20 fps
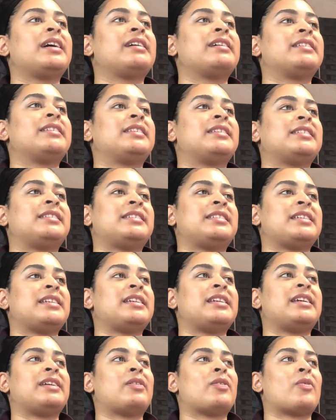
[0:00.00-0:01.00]
to
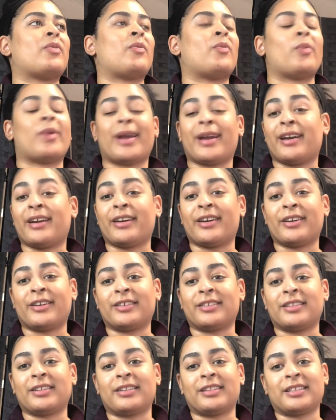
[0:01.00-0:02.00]
see
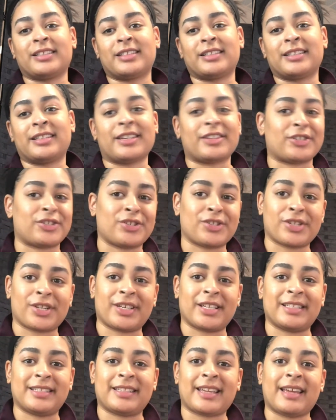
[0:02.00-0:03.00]
where this
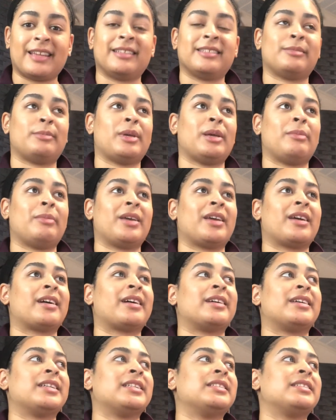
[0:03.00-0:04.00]
journey takes me
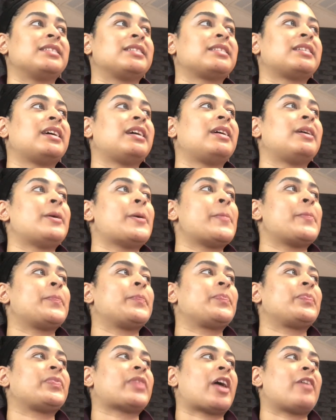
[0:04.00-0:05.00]
because
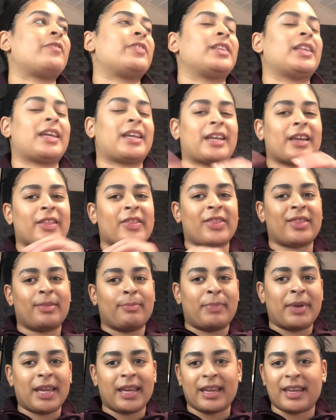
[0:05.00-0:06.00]
I feel like
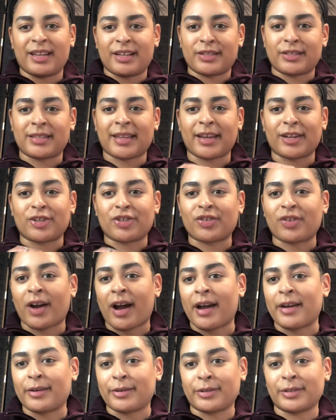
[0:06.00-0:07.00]
being here is like a
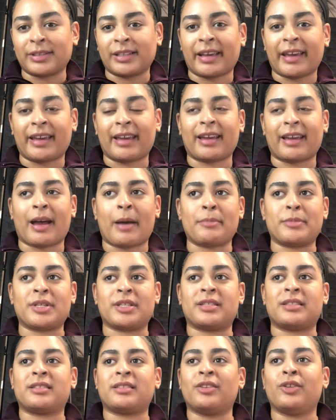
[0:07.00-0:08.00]
trial. Like I'm
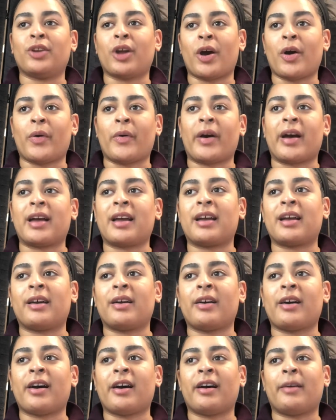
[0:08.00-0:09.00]
just, you know,
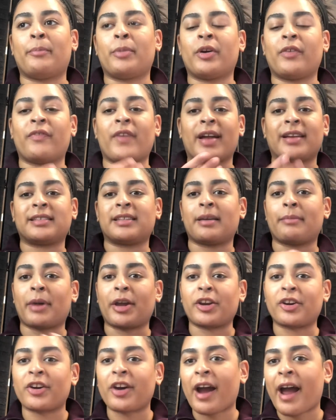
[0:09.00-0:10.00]
perfecting my
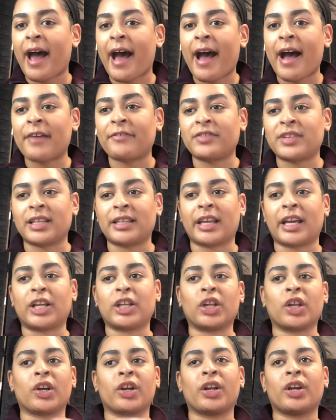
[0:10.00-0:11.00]
craft and like
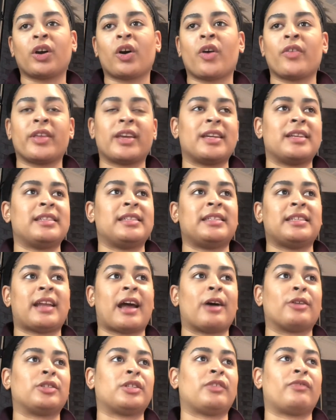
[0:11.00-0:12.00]
learning all the ins and
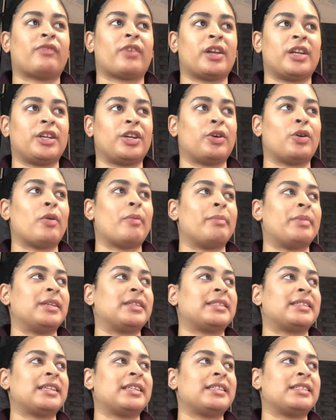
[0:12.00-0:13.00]
outs of running your own
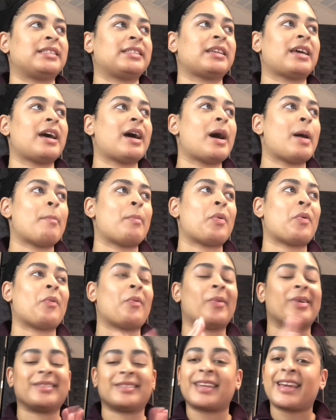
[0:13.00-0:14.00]
business. But
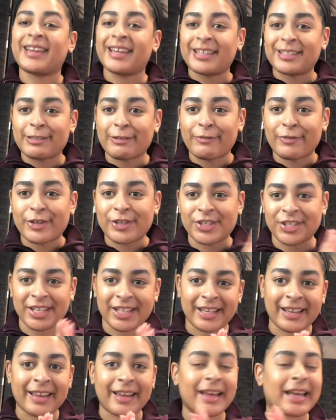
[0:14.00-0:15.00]
once I get to
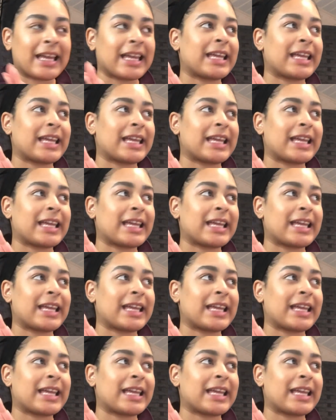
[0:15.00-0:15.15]
Virginia,